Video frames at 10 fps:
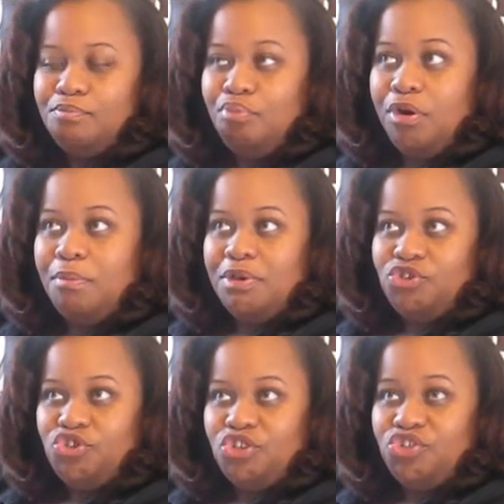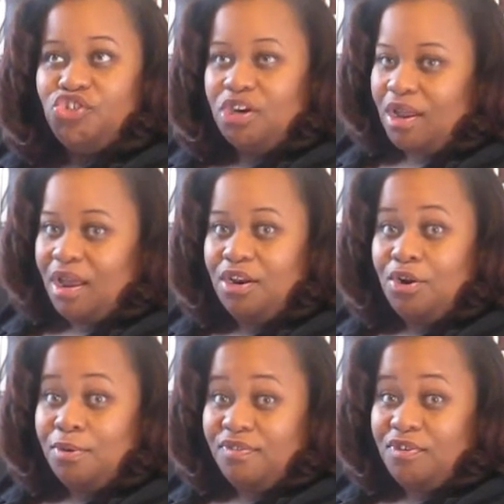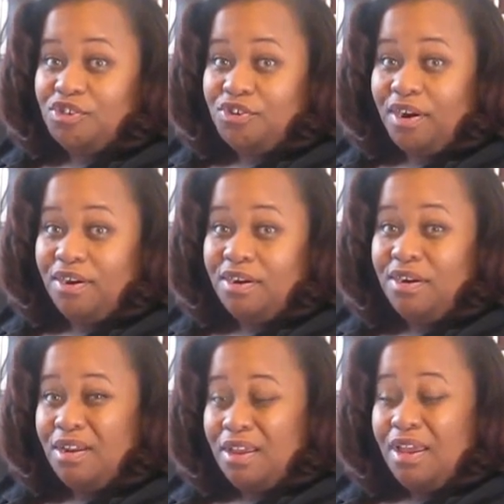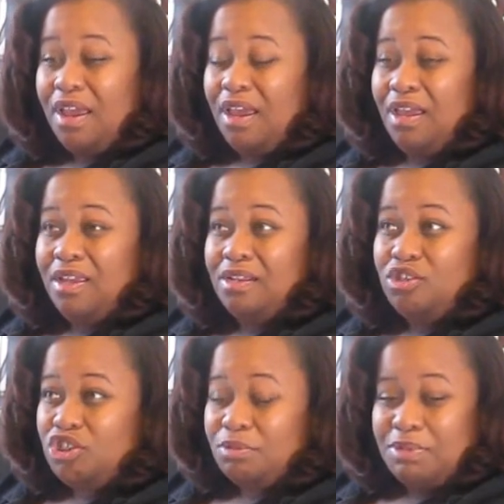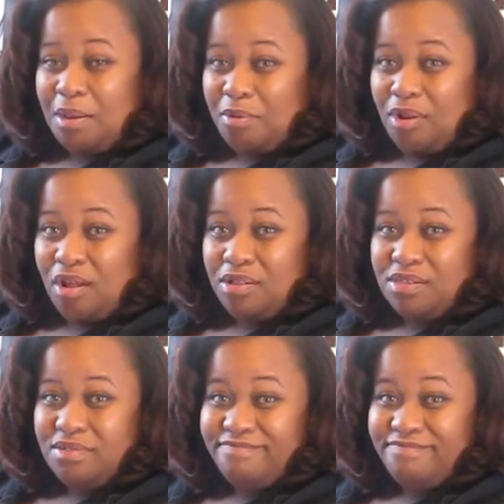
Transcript: Pretty much just junk out of your refrigerator and cheap tablecloths.